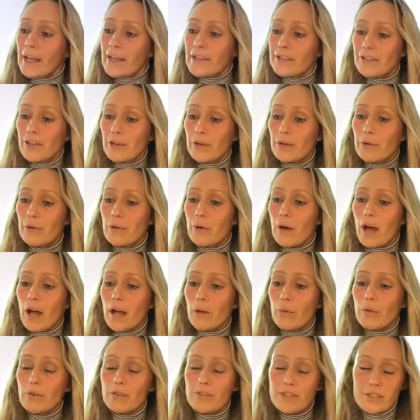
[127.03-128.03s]
So
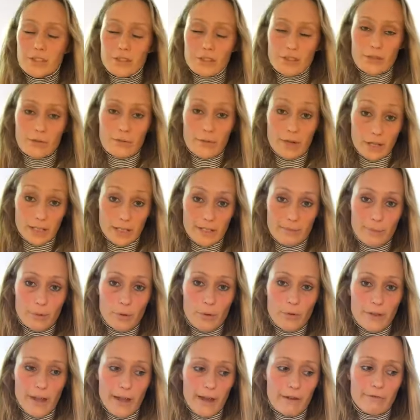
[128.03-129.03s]
I wanted to
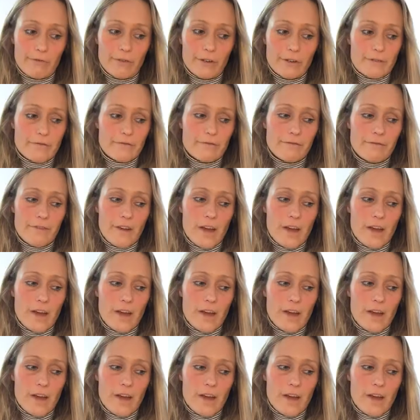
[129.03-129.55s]
explore that route